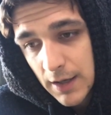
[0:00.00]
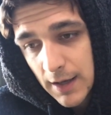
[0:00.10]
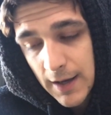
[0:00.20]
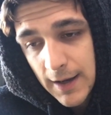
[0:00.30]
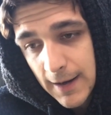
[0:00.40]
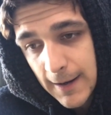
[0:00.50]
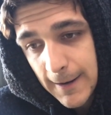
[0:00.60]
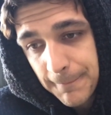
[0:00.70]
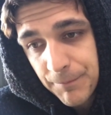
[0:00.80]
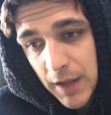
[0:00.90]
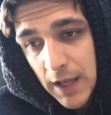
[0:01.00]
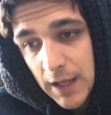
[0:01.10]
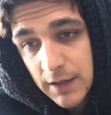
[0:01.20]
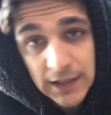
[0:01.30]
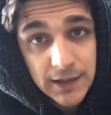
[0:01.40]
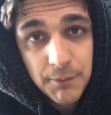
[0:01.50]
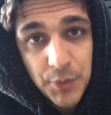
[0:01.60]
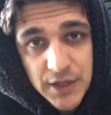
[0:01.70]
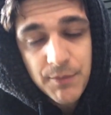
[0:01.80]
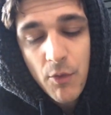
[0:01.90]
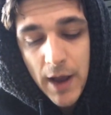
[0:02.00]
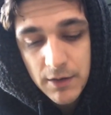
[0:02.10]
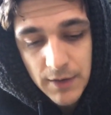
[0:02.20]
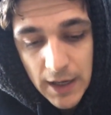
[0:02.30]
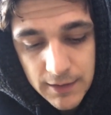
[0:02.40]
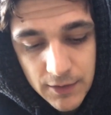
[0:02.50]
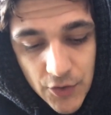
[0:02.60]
um, and clean and press more weight, right?